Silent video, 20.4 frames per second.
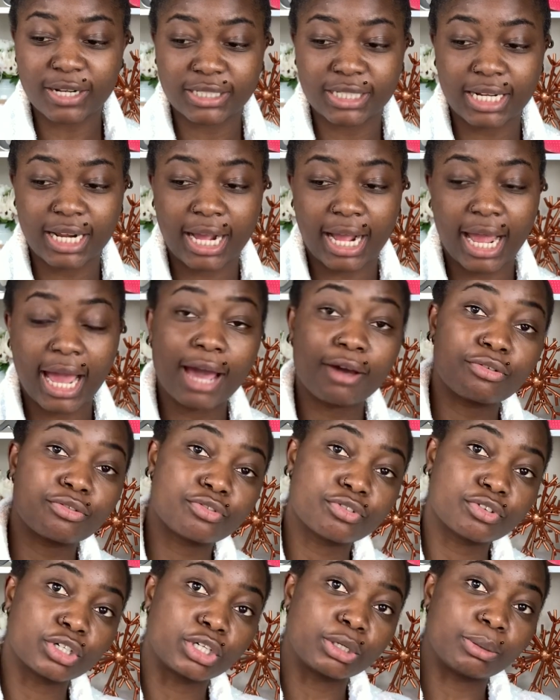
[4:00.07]
that I got
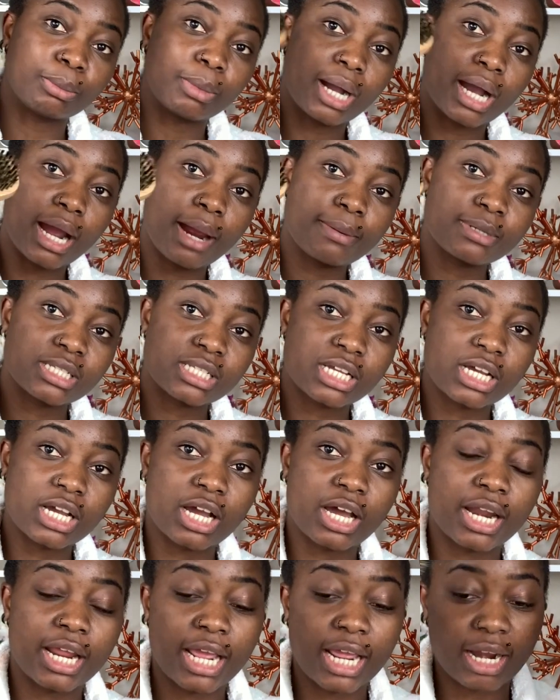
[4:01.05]
from
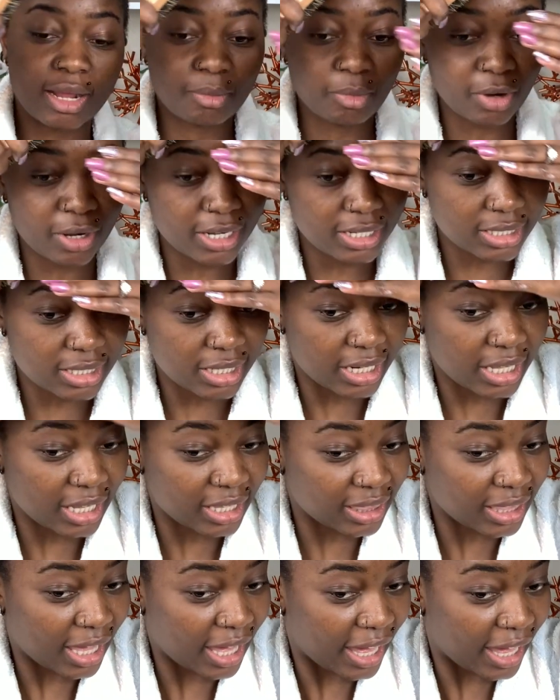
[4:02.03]
Amazon, and I'm gonna slick
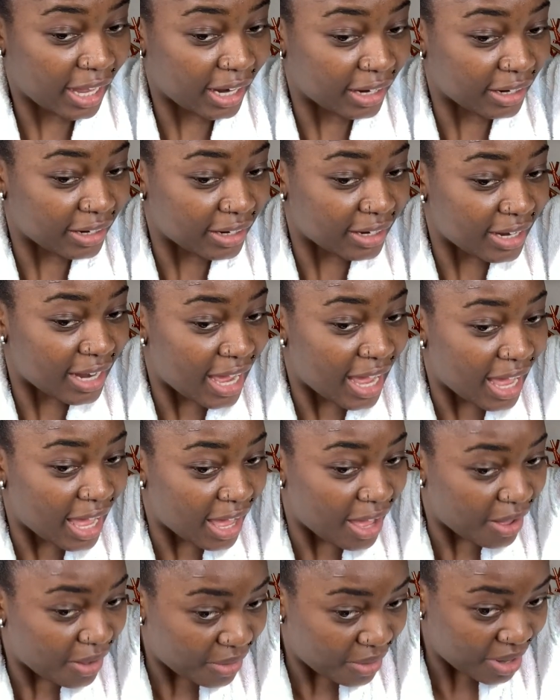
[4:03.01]
the hair
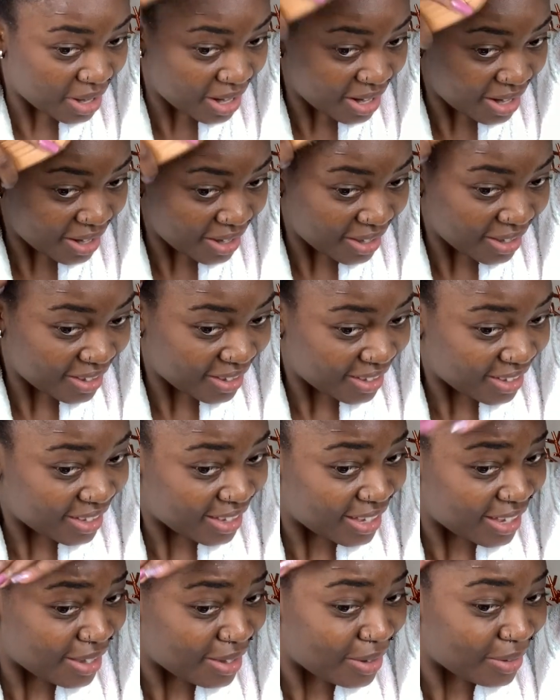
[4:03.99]
down.
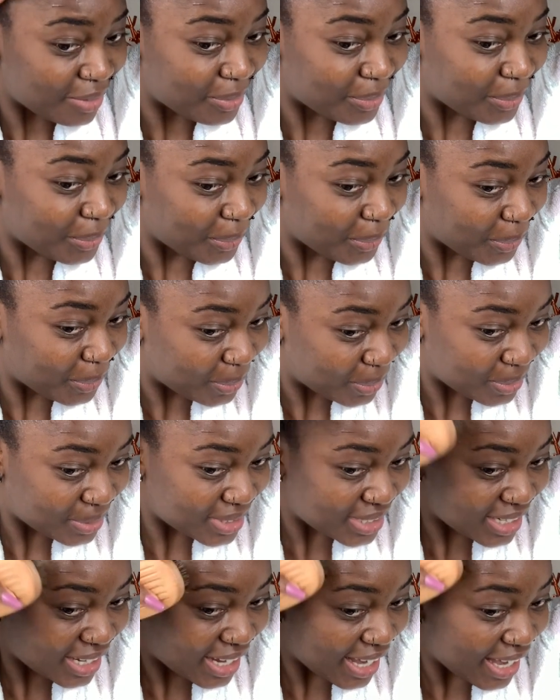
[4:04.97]
Ooh,
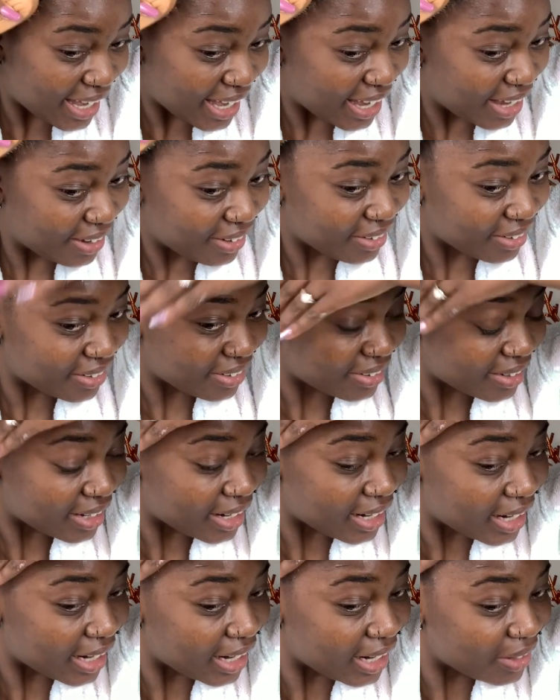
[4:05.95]
child, look
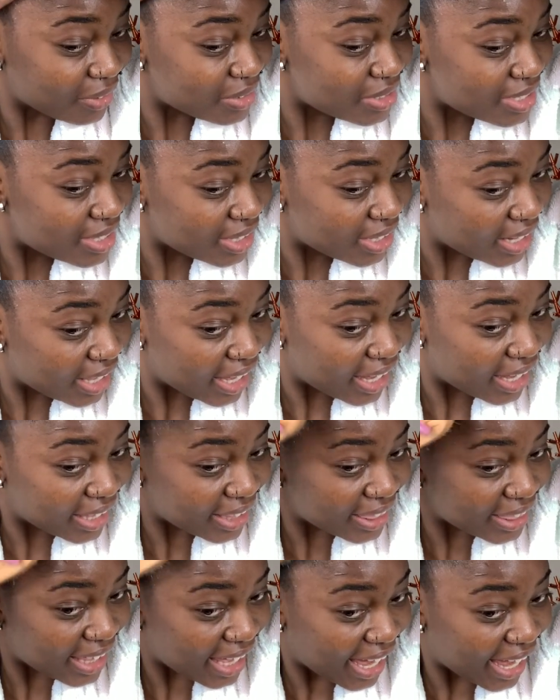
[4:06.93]
how
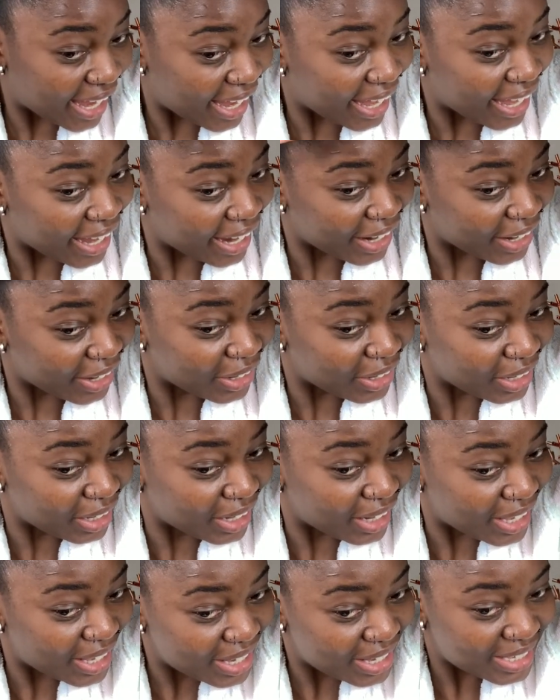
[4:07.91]
sleek that hair
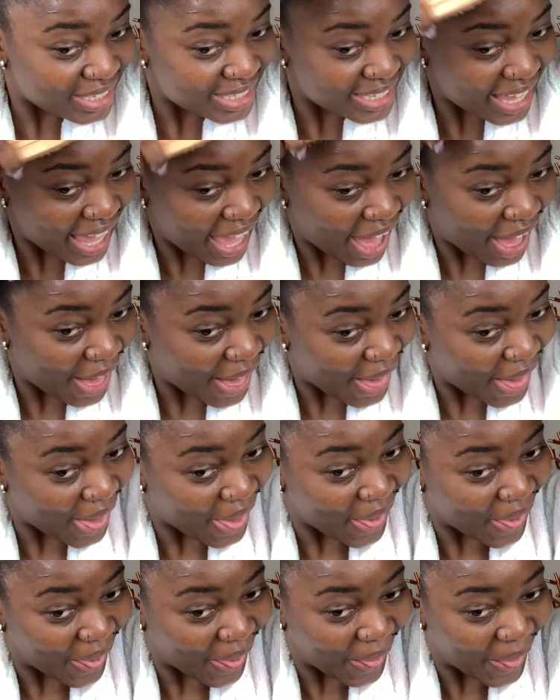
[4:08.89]
looks,
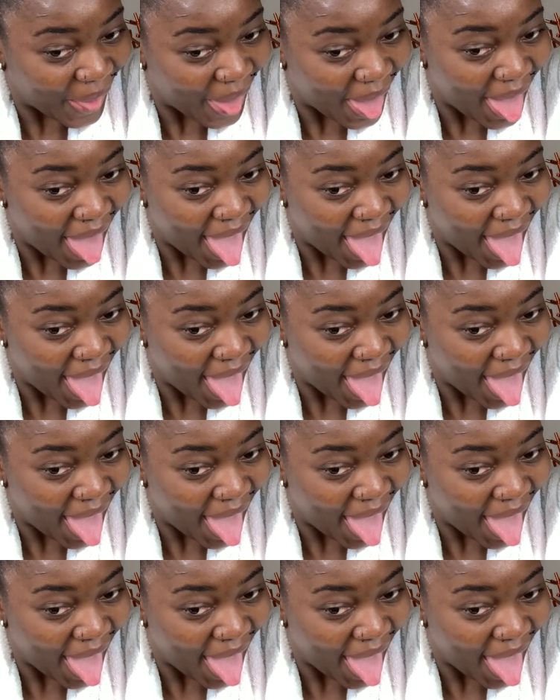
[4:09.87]
y'all.